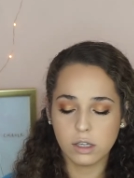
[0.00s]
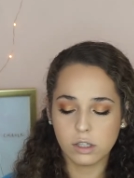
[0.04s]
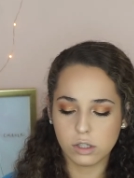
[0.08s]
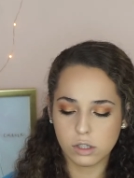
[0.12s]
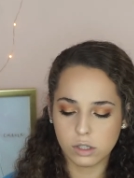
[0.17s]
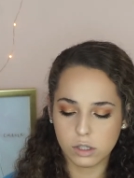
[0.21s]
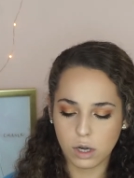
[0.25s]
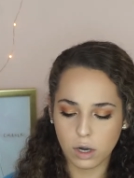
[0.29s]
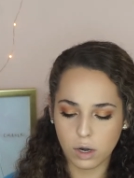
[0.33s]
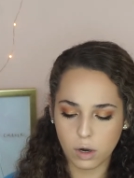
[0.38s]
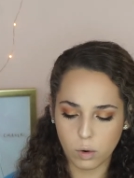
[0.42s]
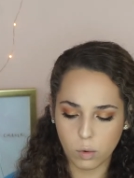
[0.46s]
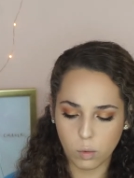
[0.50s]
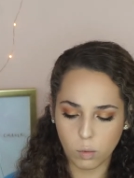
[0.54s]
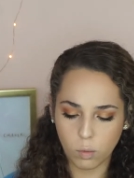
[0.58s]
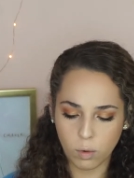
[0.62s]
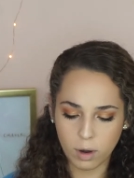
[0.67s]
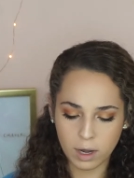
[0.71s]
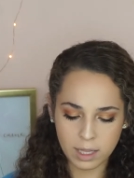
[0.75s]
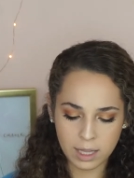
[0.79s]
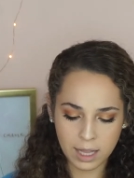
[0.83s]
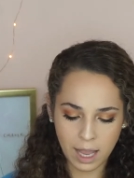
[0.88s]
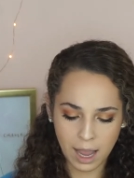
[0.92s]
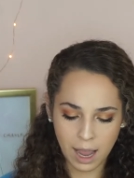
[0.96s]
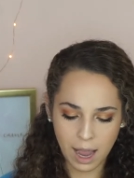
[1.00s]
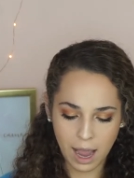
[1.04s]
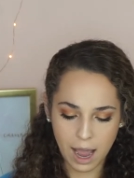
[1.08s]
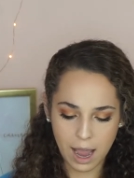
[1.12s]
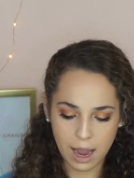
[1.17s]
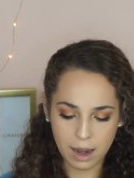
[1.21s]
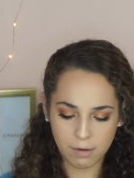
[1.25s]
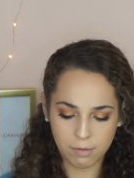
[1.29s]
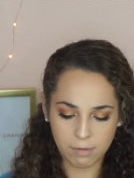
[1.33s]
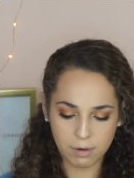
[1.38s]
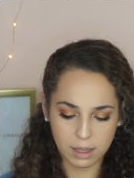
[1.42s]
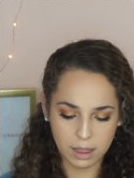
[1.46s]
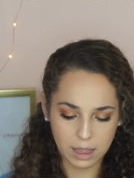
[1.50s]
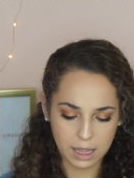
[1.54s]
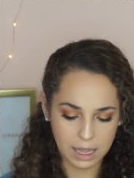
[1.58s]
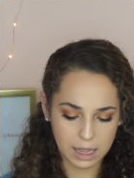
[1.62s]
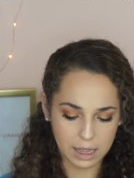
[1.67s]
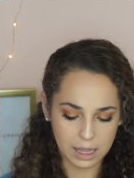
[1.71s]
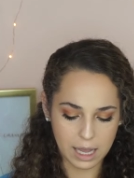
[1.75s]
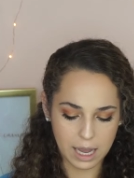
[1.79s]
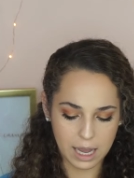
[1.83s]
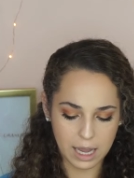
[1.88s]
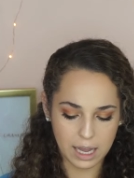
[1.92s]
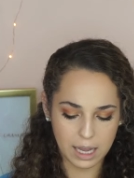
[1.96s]
So one that I really
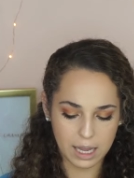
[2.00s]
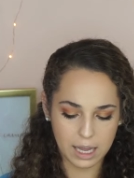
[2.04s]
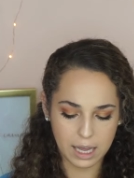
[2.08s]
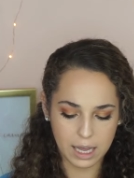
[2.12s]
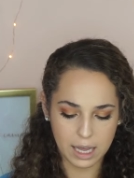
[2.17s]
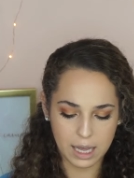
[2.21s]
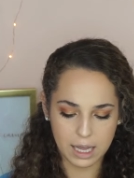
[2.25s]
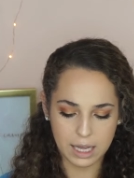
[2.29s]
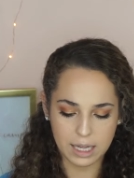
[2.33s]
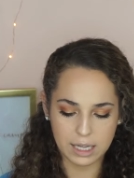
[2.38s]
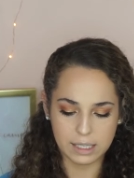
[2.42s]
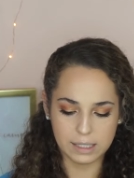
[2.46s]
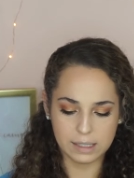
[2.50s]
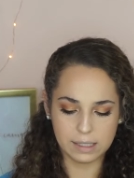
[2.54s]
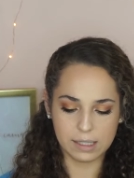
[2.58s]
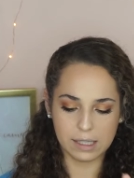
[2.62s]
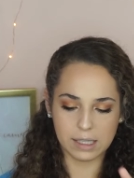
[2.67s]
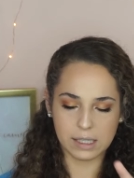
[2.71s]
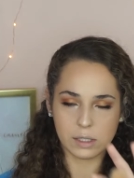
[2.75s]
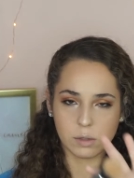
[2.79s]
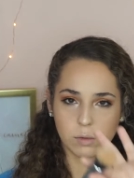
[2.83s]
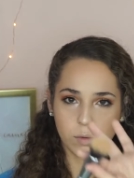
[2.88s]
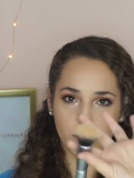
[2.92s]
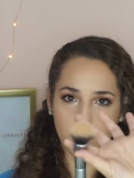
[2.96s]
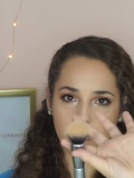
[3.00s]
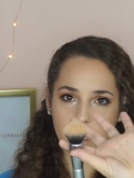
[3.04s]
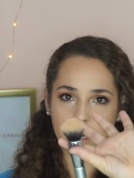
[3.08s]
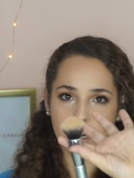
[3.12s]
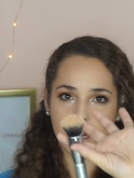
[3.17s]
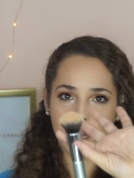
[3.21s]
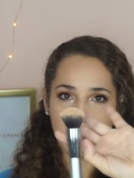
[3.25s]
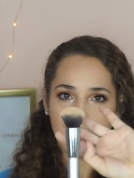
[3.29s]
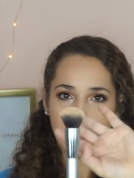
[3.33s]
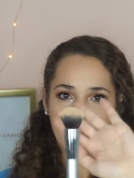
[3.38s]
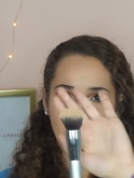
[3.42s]
like is this one